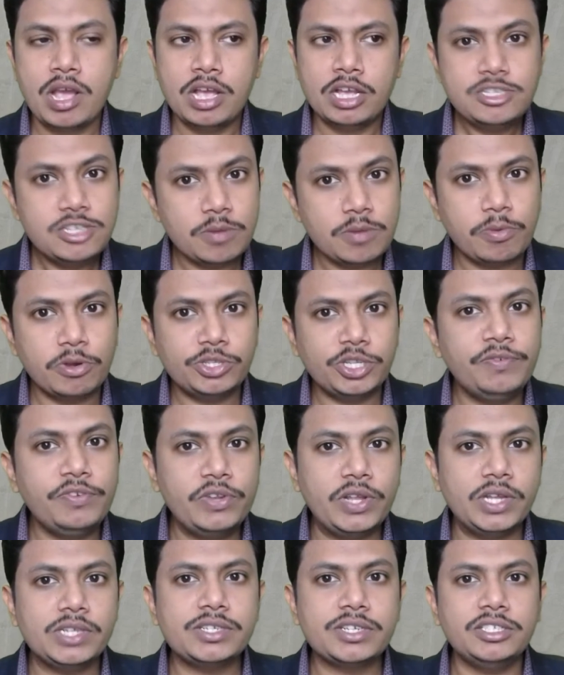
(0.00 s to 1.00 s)
Suppose if you
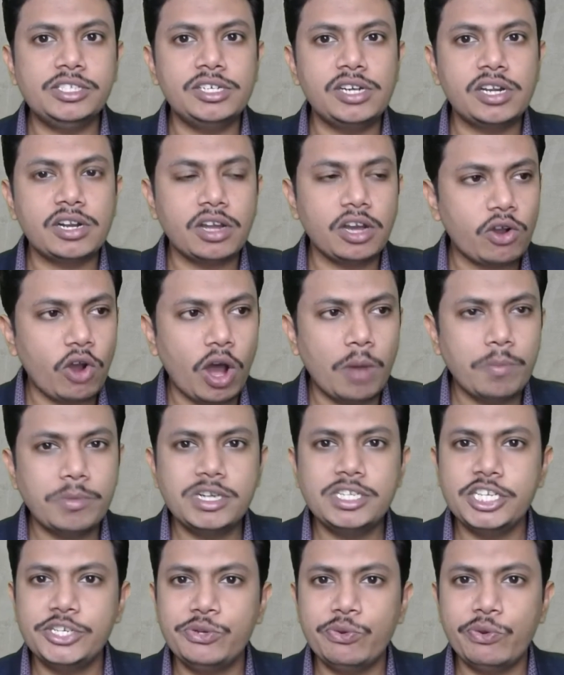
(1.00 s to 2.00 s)
just consider a
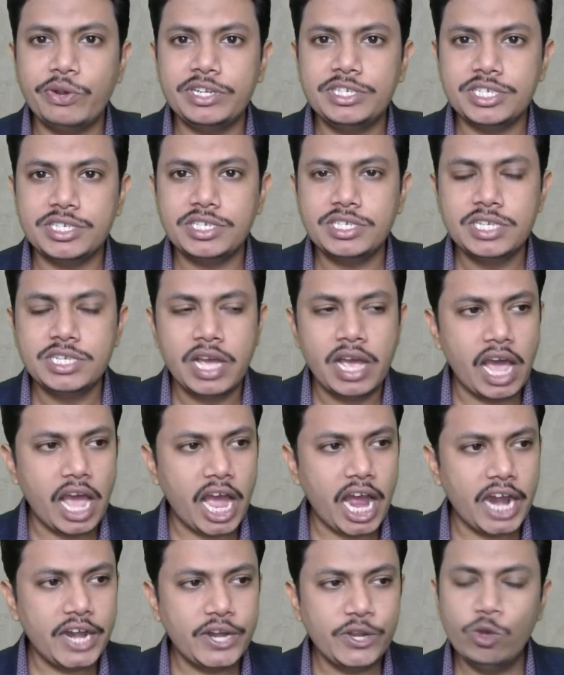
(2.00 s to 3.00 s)
common situation
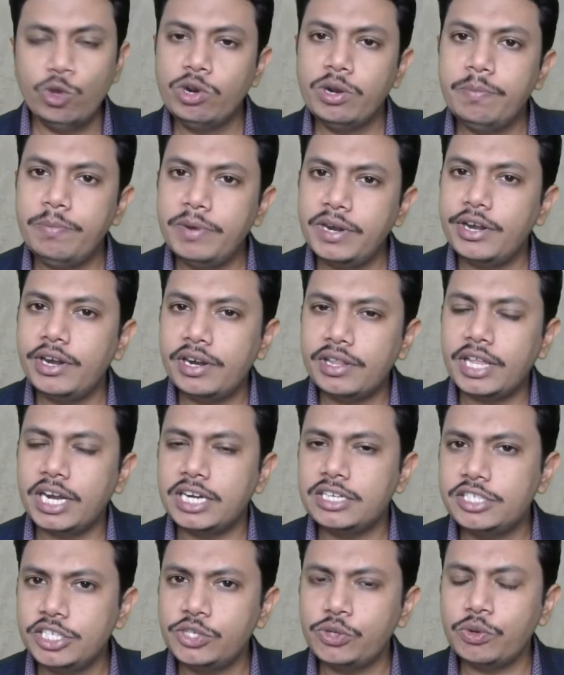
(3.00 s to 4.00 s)
and you repeated
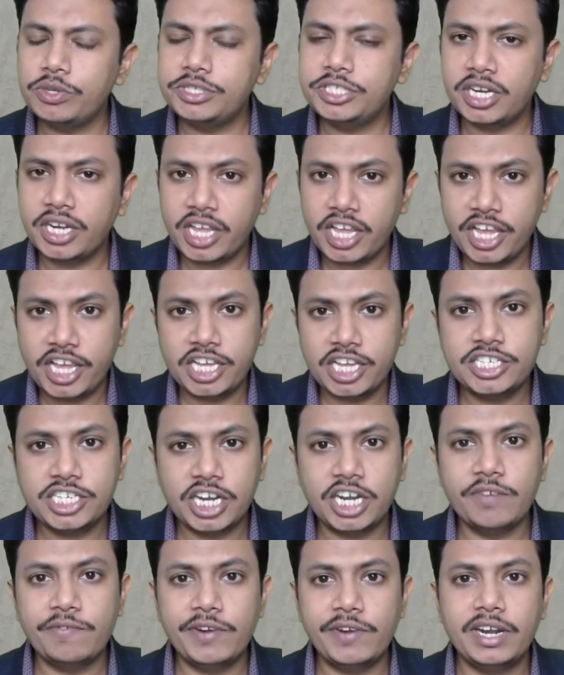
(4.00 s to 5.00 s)
that situation each
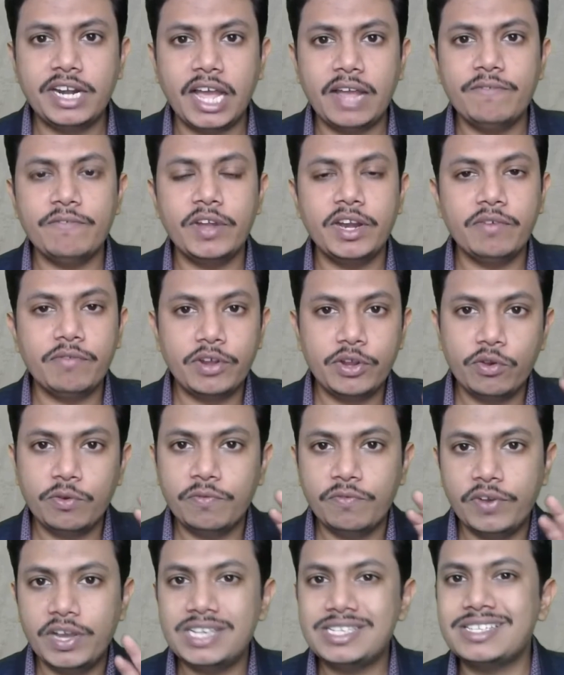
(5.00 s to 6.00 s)
and every time whenever you
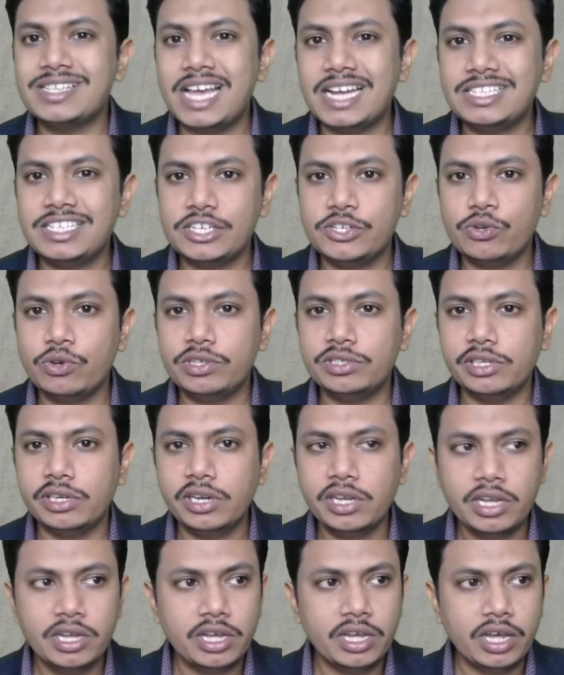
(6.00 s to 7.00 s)
face that
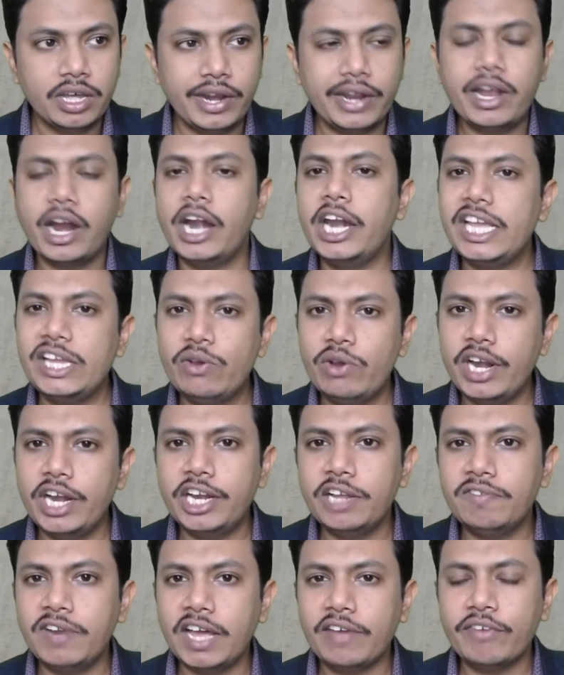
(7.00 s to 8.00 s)
situation regarding your
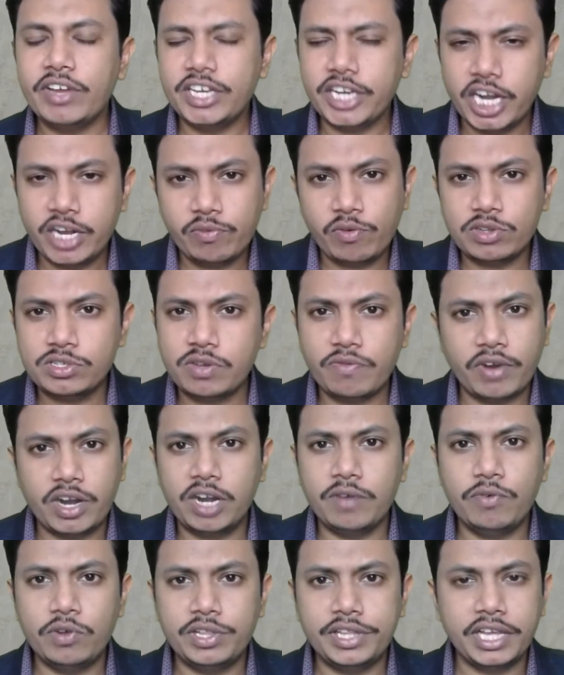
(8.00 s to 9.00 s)
native language, it was a
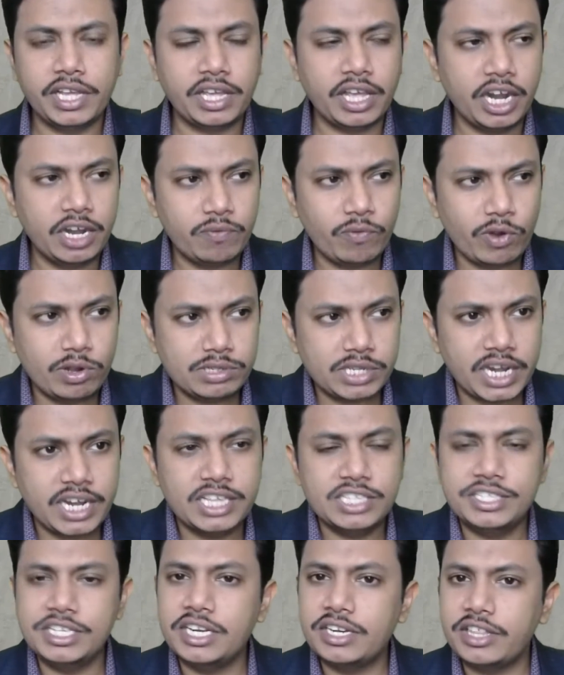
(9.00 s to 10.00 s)
wonderful thing. It was an
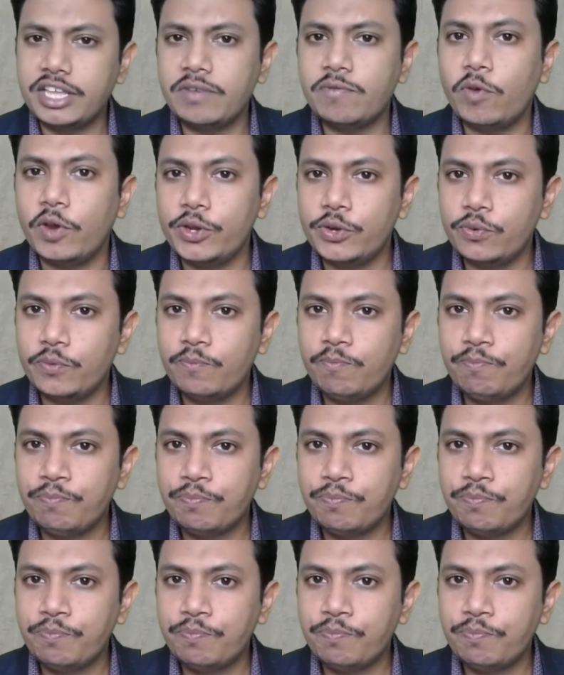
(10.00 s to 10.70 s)
easier thing for you.